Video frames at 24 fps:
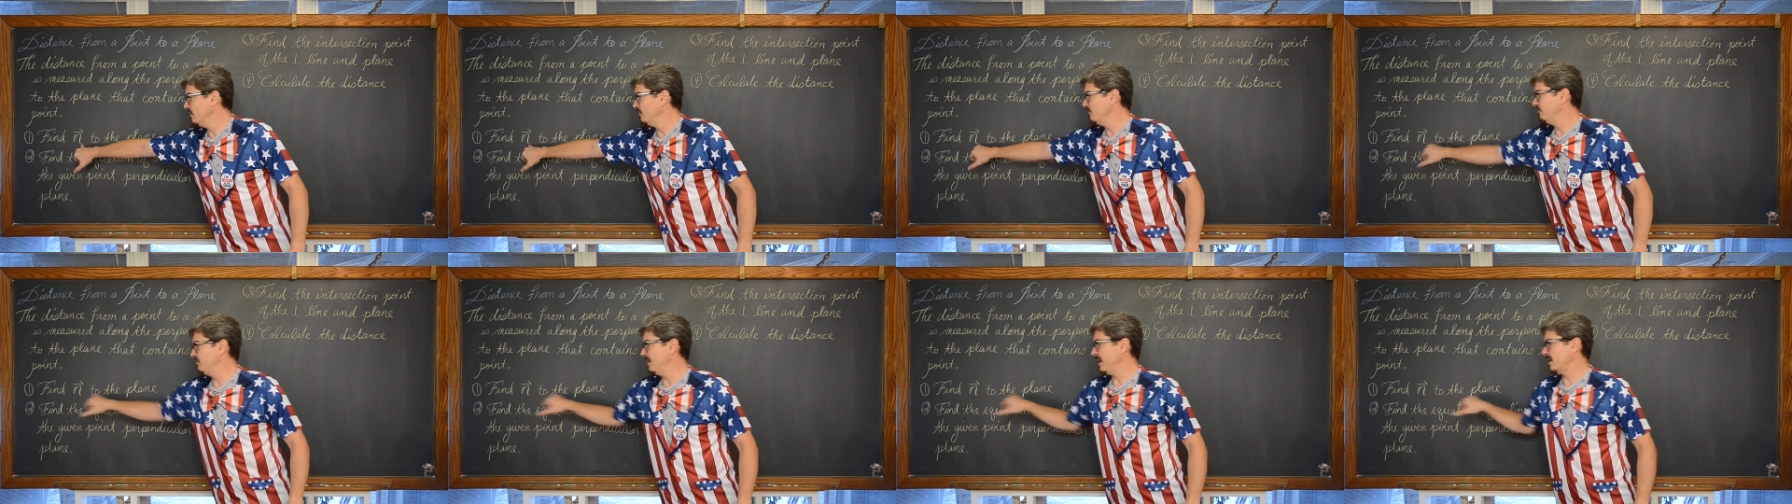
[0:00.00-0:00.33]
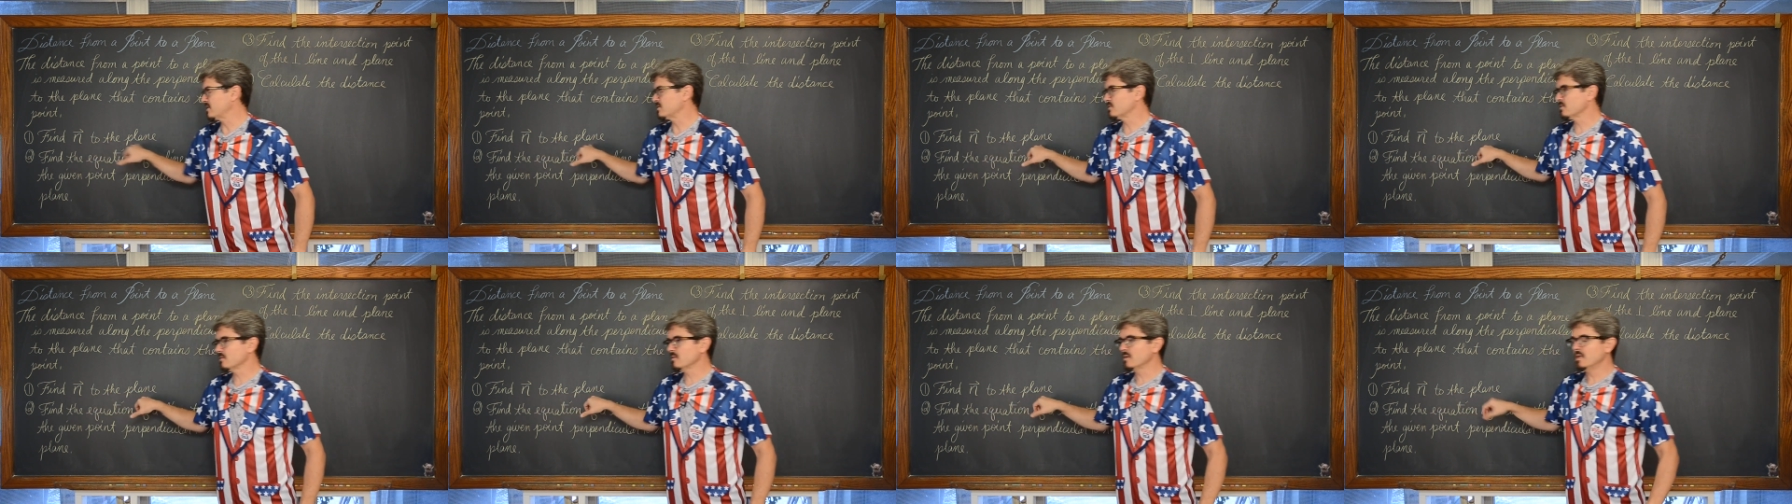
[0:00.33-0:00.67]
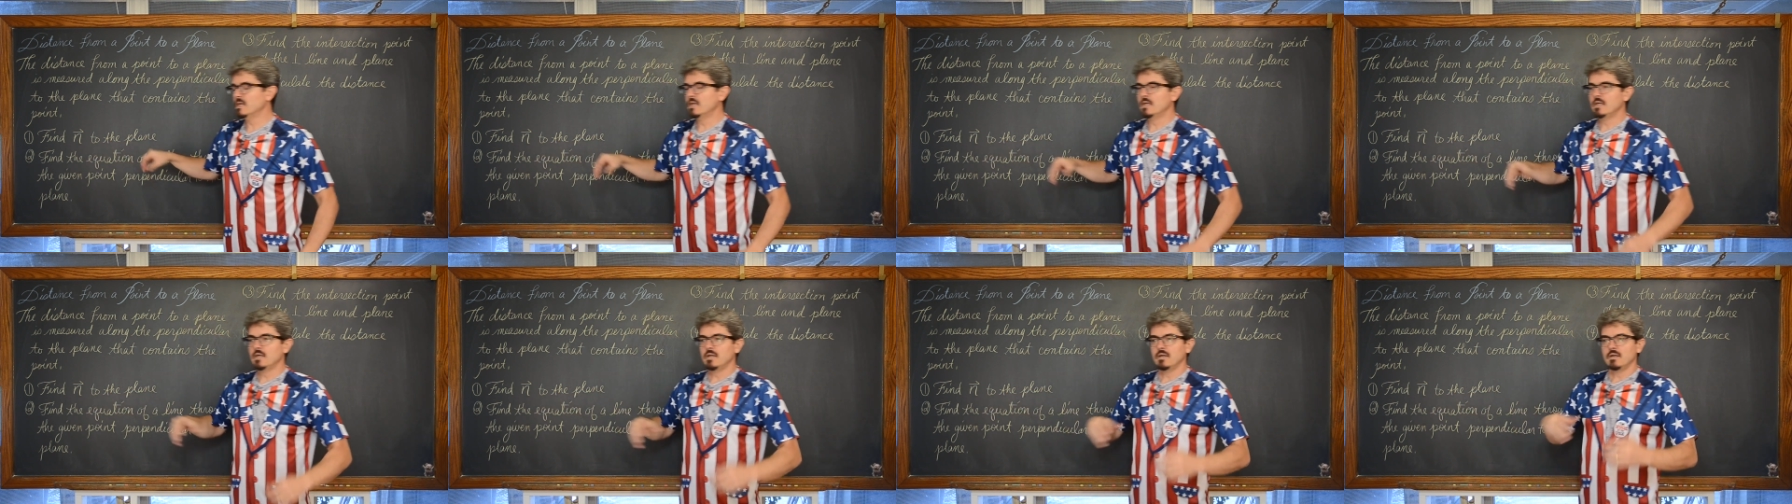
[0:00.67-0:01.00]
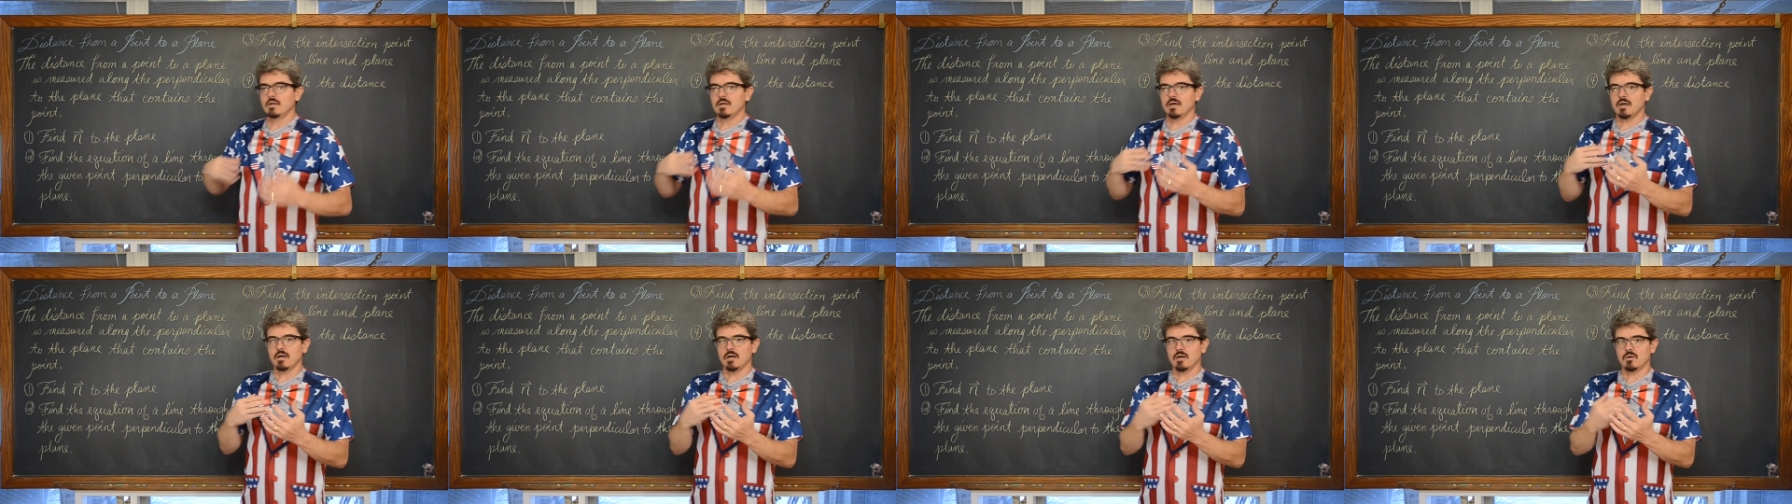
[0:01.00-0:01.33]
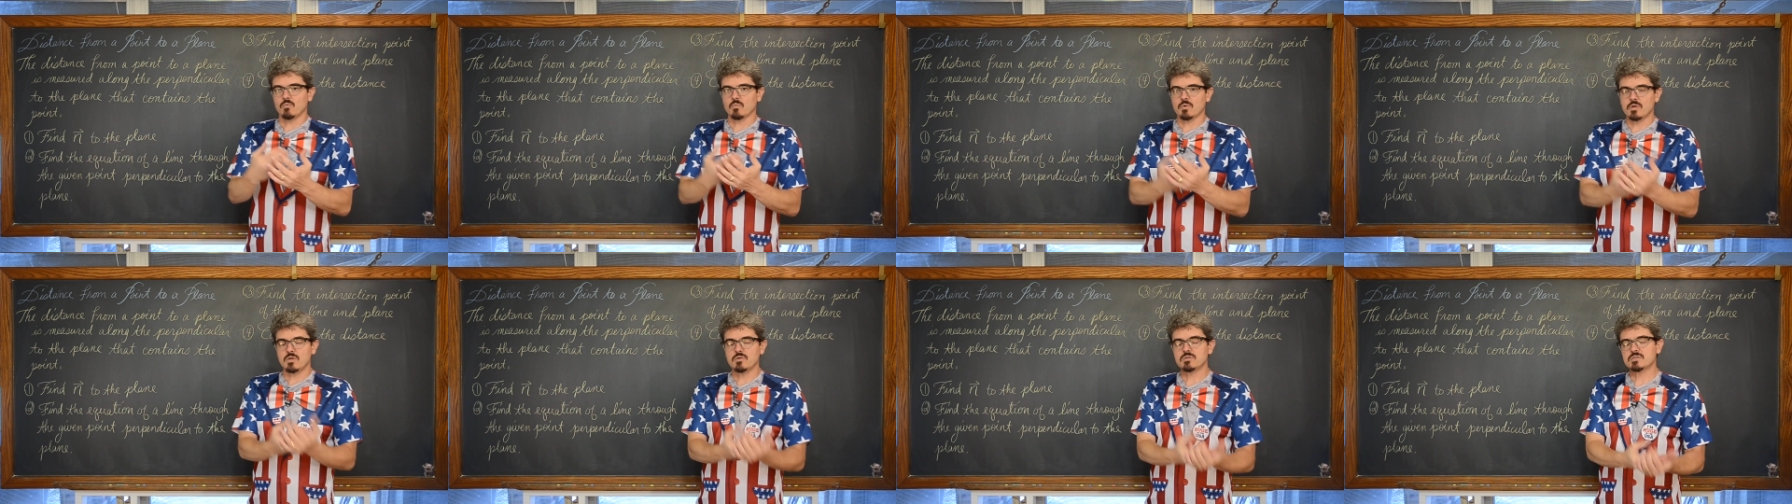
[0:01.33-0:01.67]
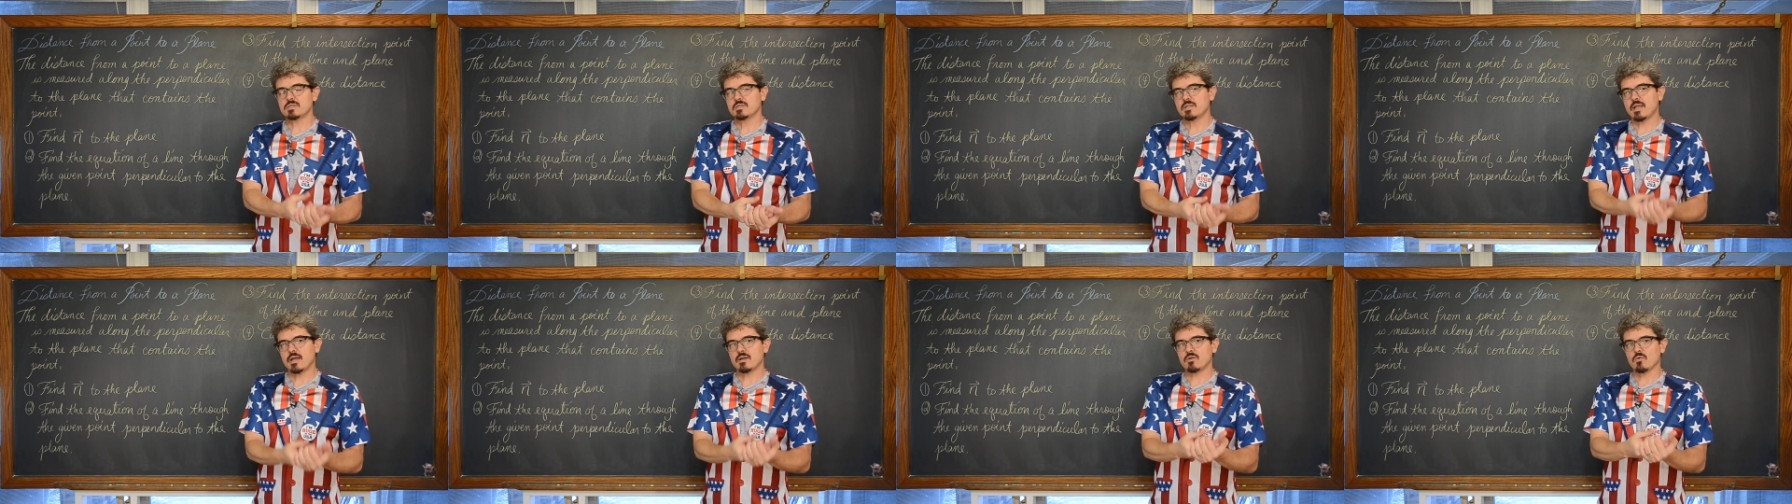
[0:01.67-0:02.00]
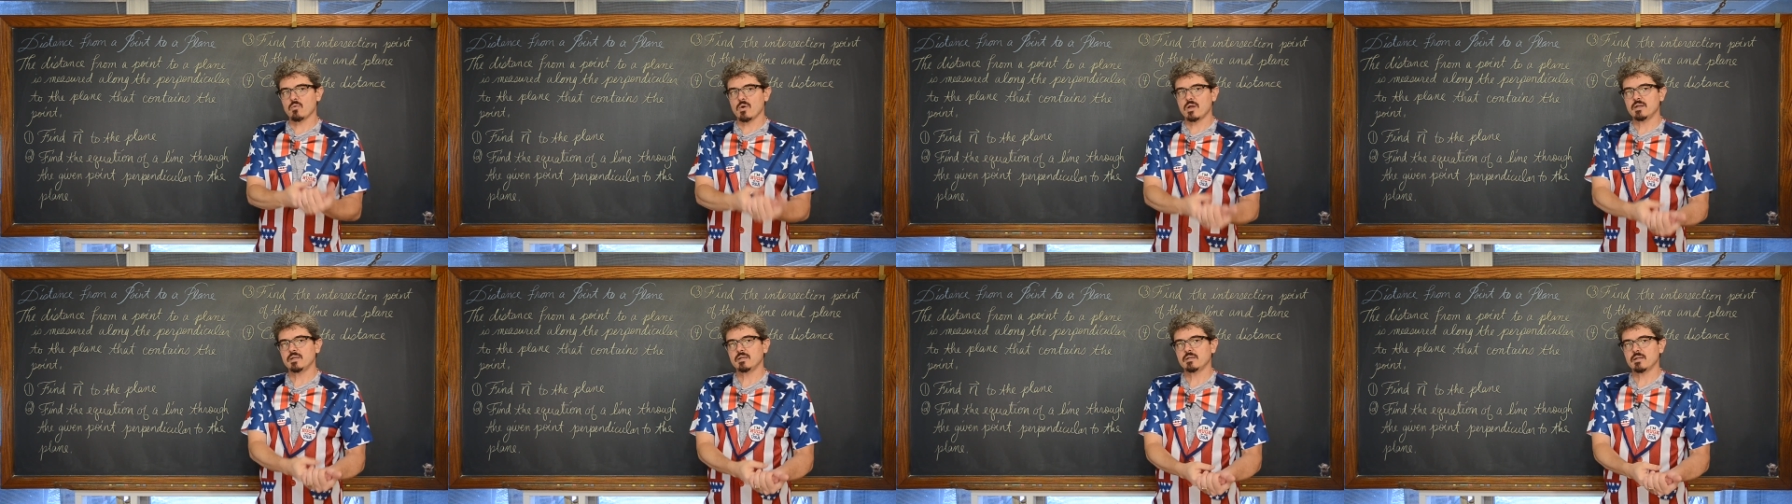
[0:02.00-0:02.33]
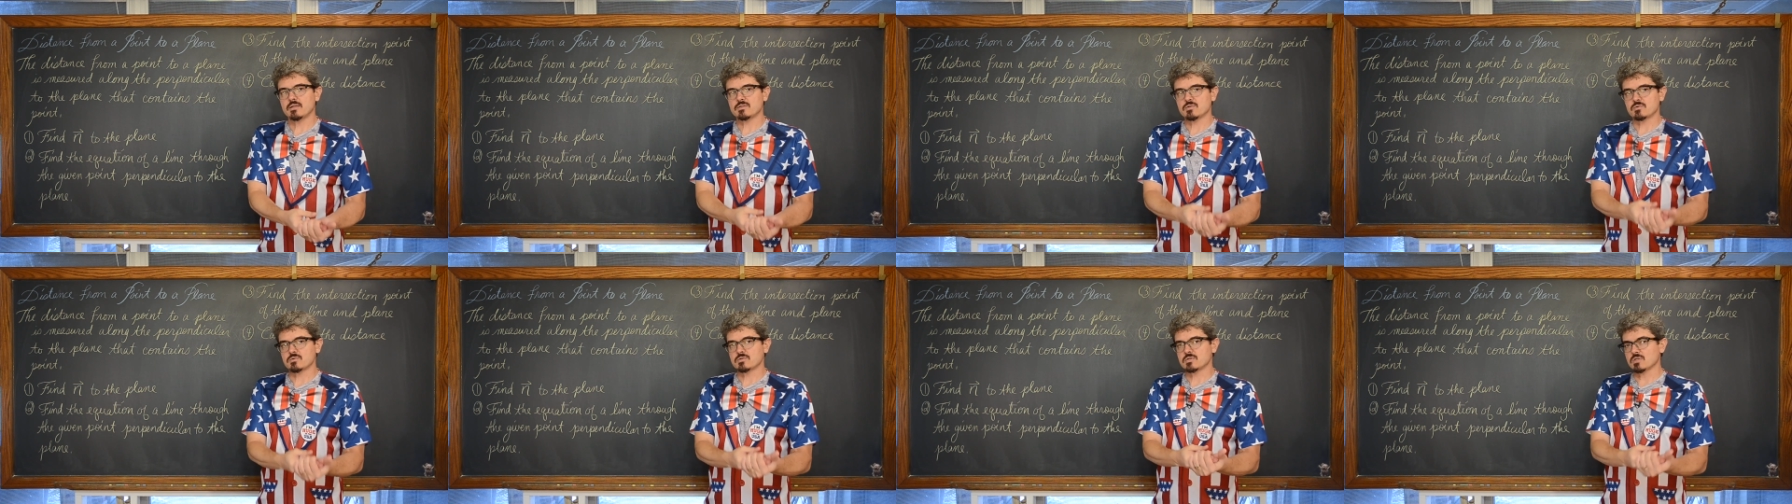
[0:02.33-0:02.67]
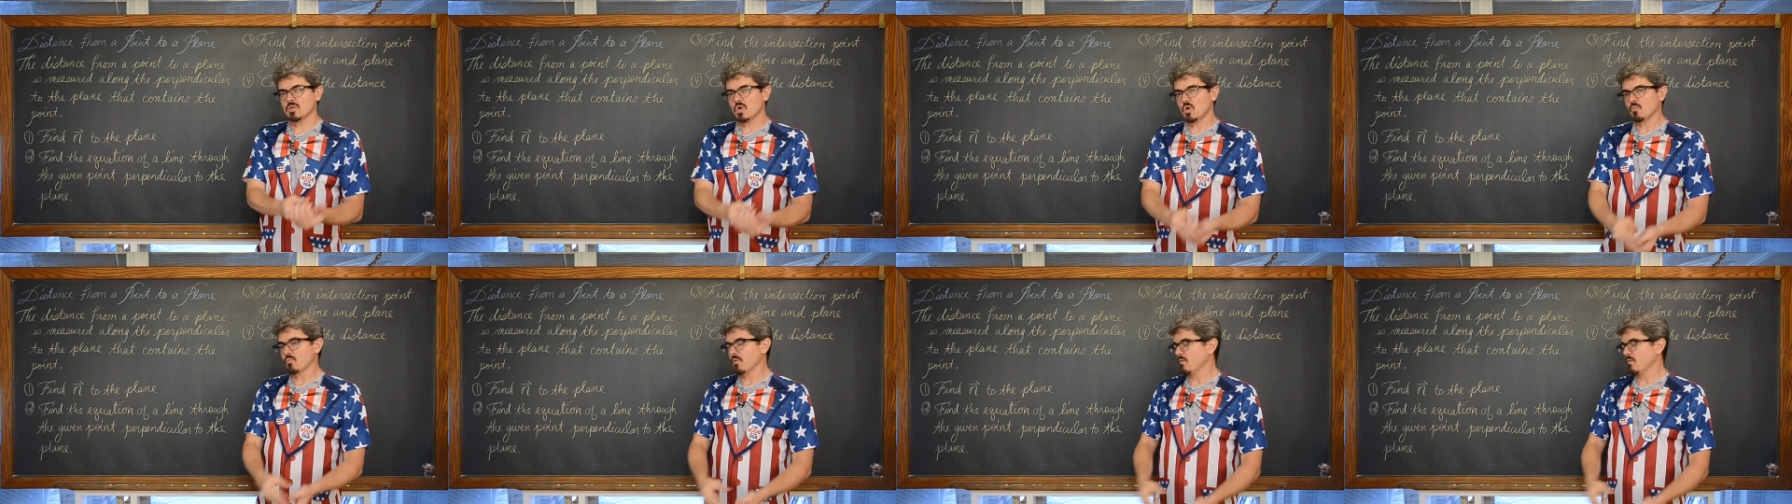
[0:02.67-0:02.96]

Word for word: vector, uh, we're using that gradient as our slope.